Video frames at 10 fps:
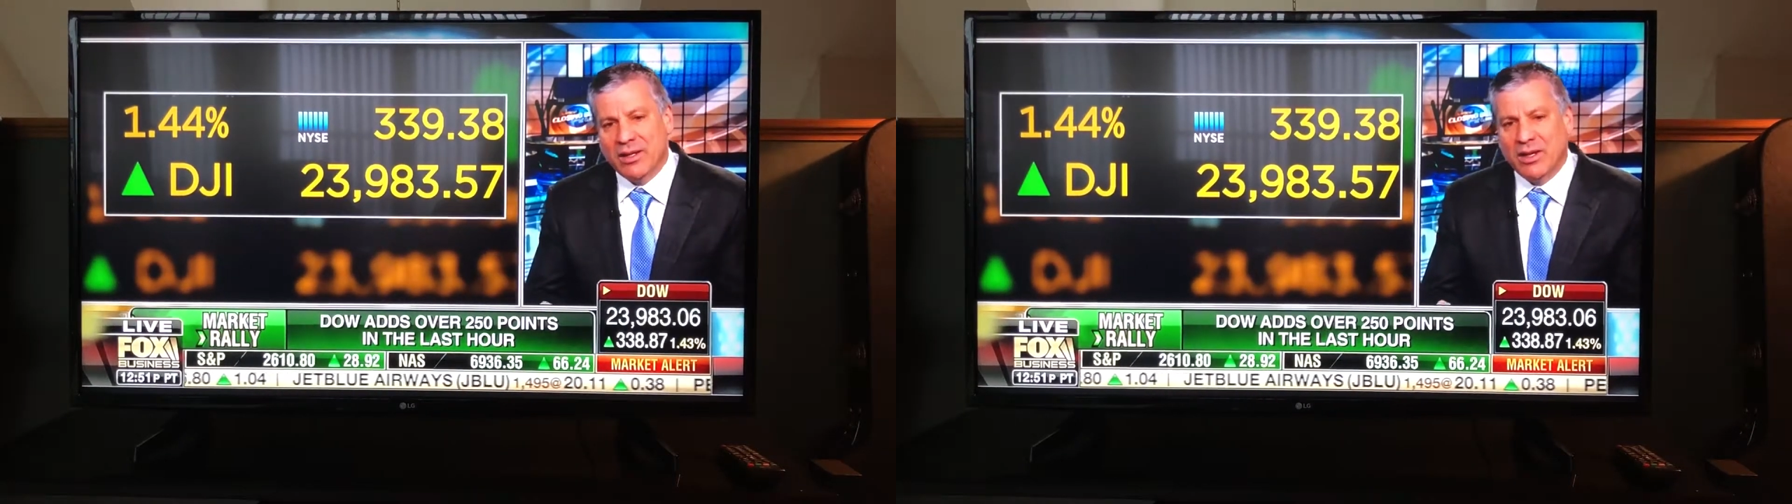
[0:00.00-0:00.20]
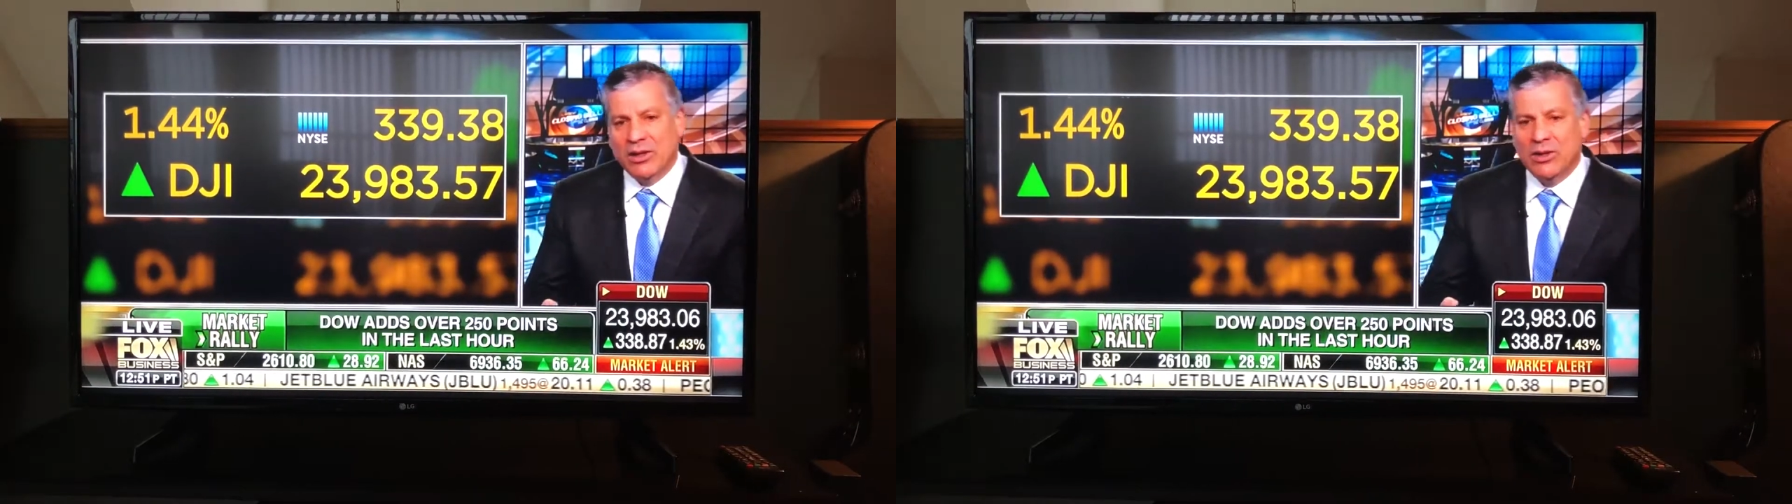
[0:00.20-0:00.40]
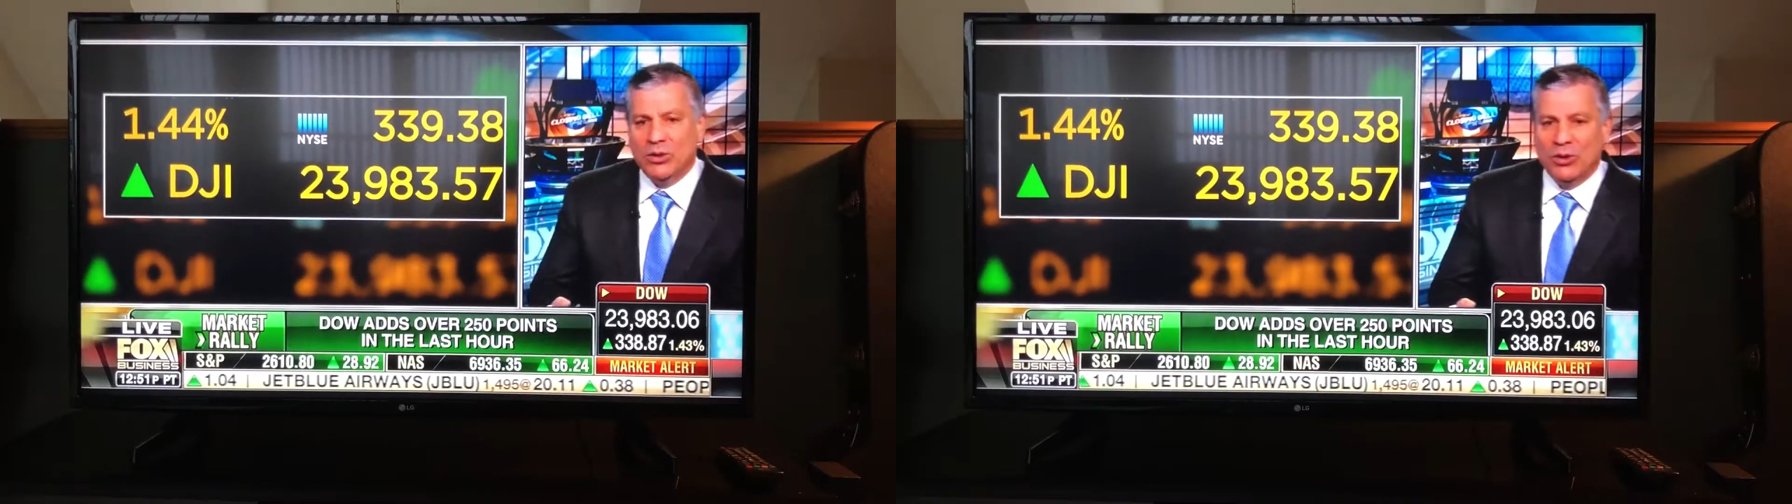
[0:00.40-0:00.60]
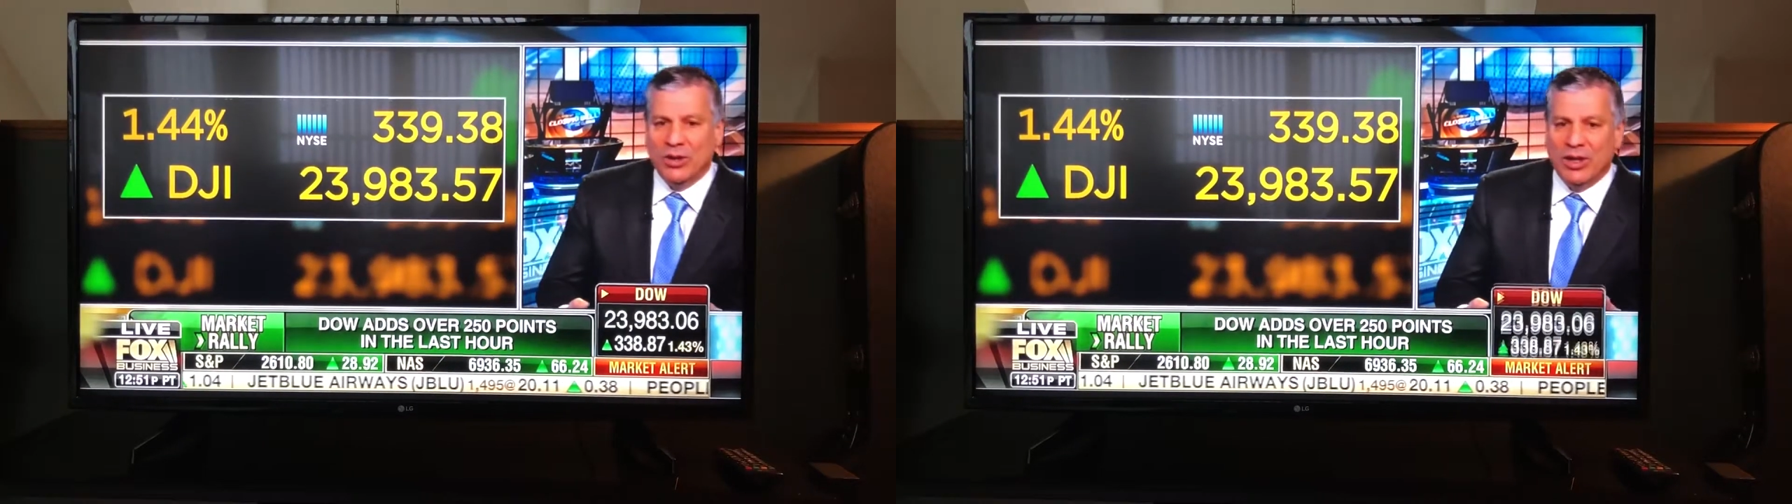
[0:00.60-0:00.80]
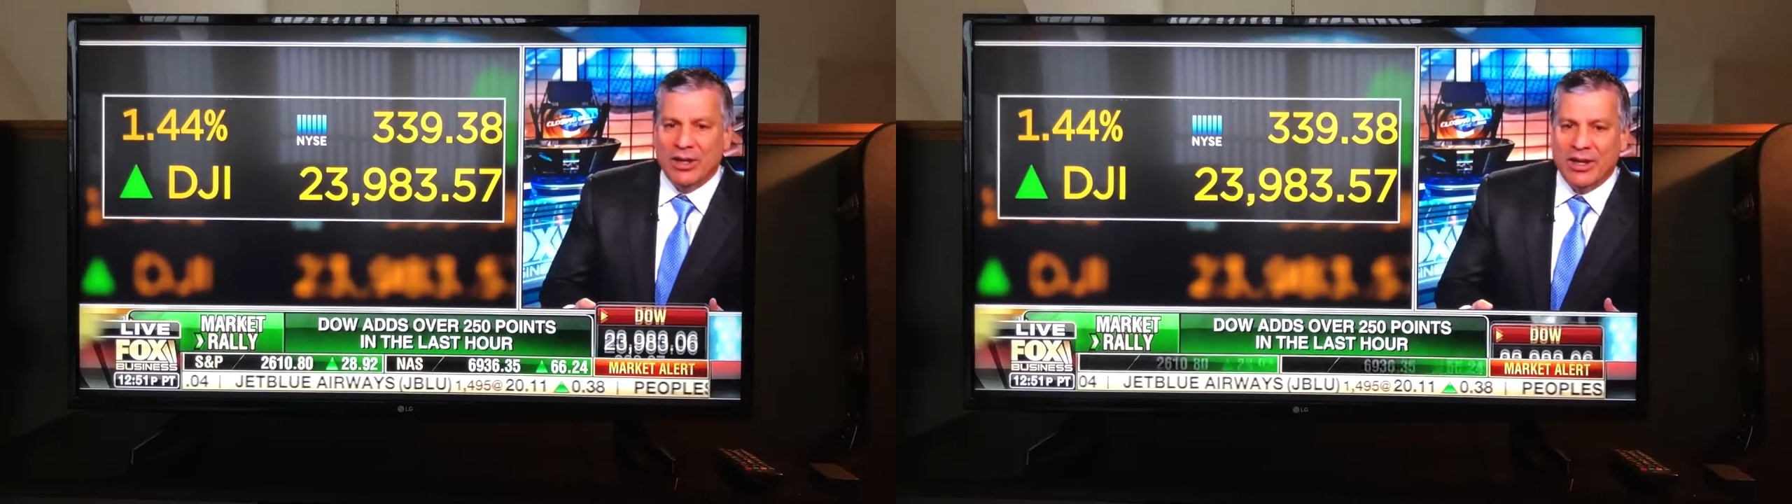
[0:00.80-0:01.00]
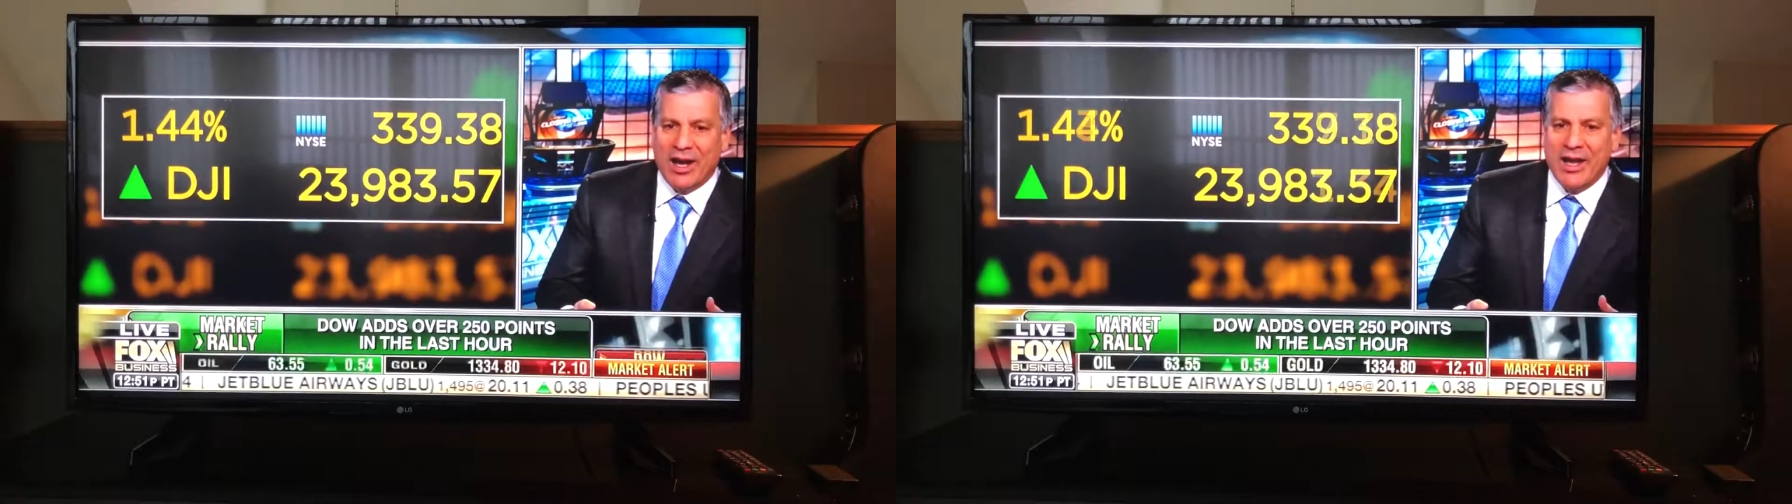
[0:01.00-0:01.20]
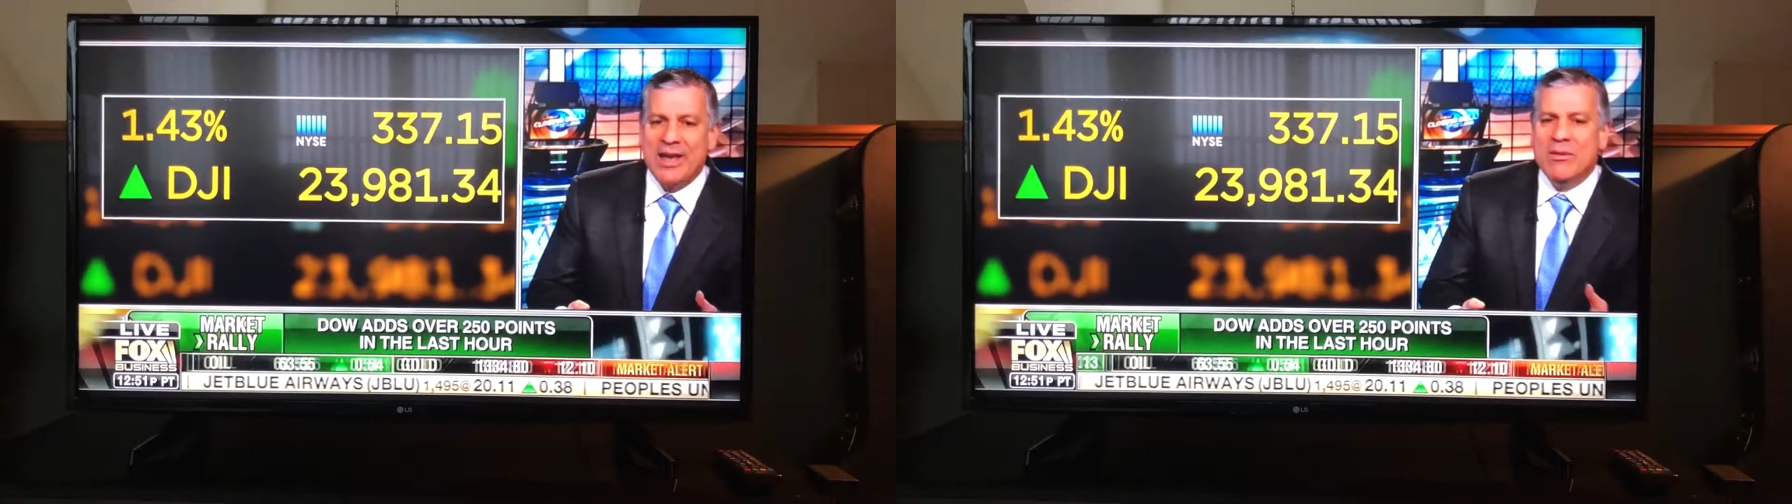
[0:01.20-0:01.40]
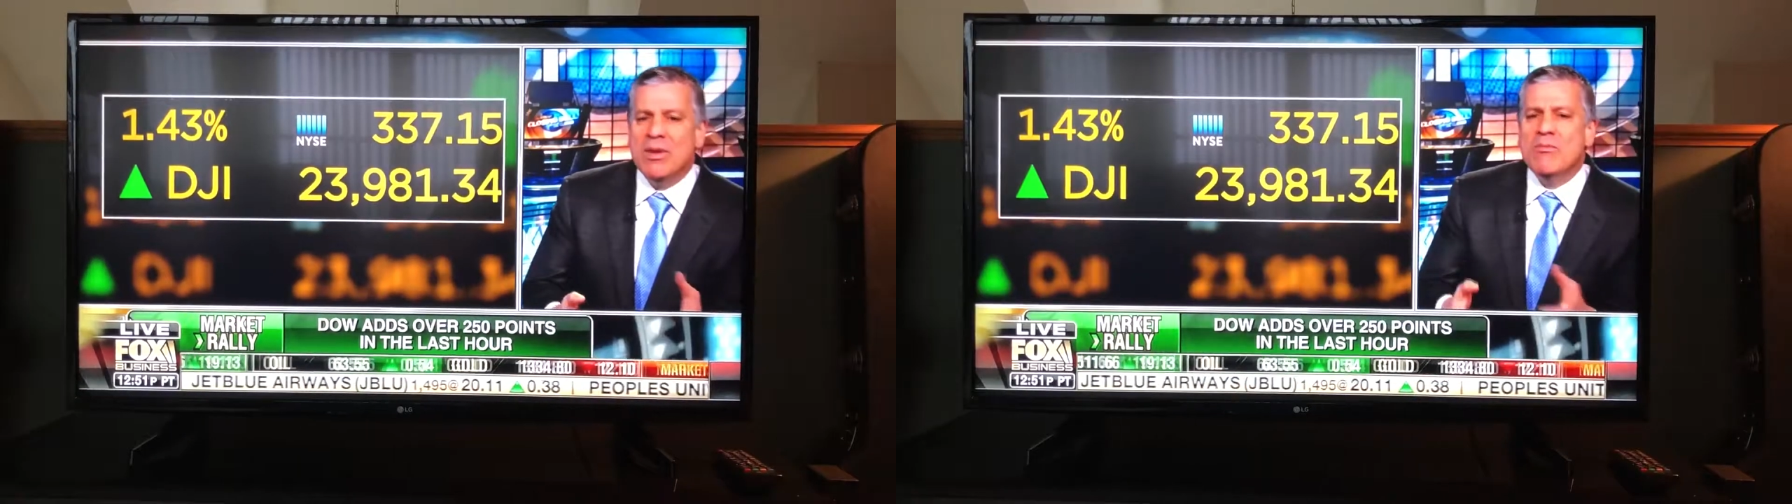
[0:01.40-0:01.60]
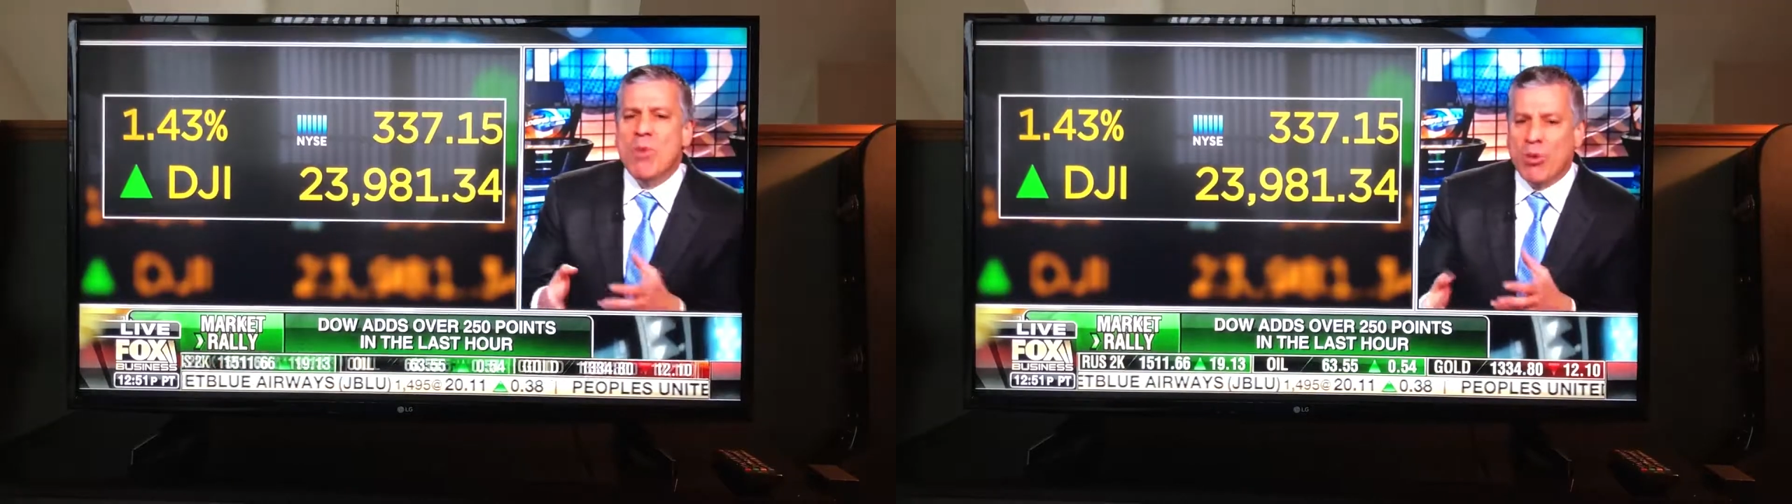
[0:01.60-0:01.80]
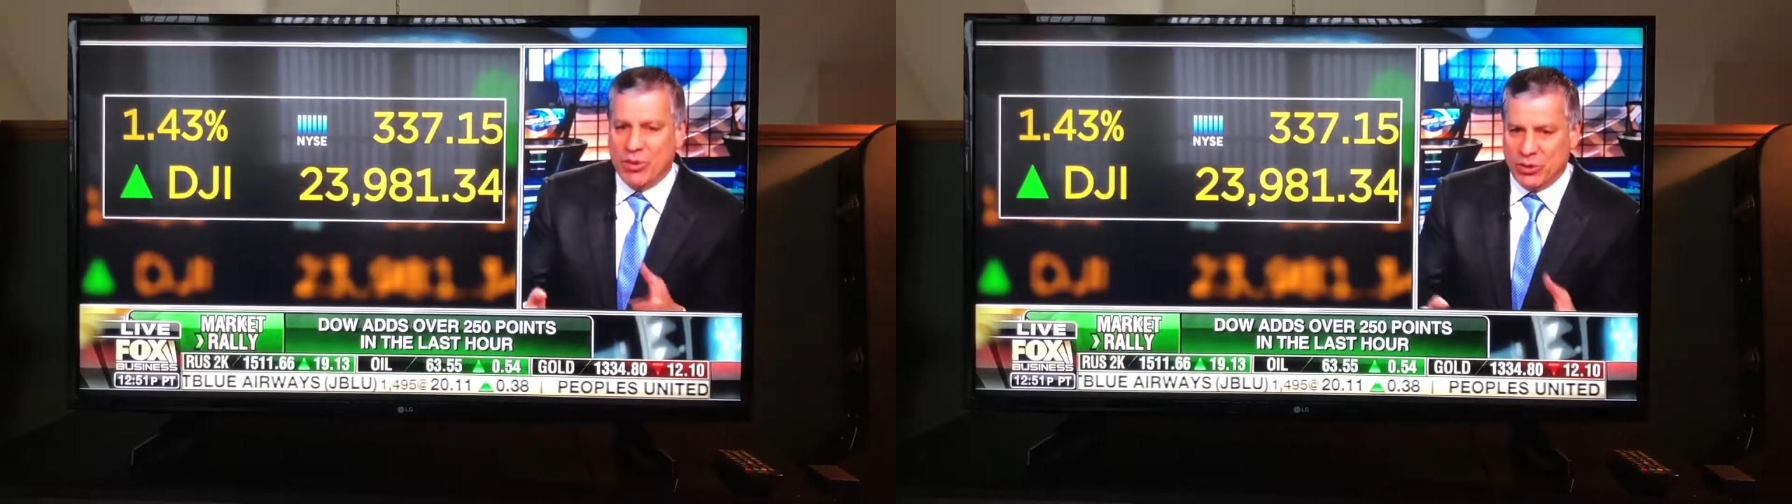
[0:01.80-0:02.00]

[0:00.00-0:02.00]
little more